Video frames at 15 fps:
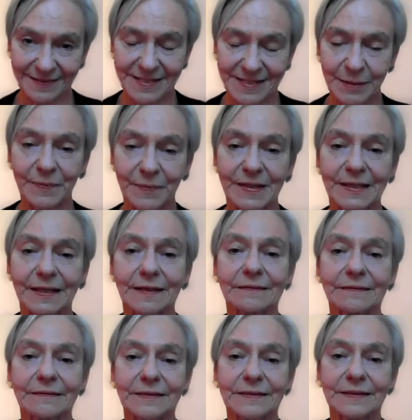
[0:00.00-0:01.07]

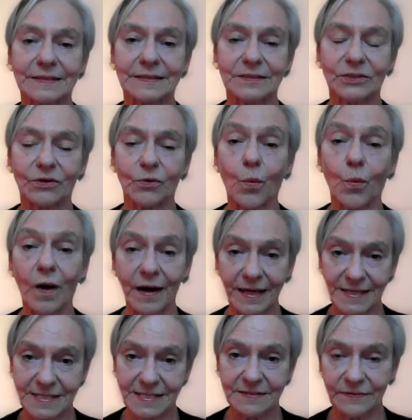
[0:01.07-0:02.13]
something that is not
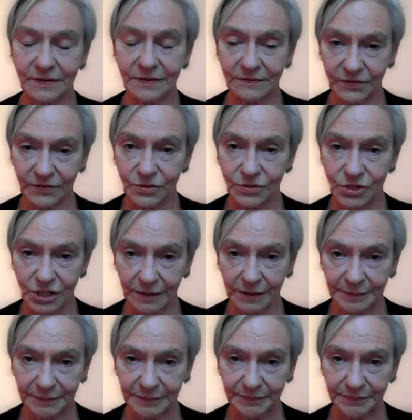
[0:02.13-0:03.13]
wise for the future.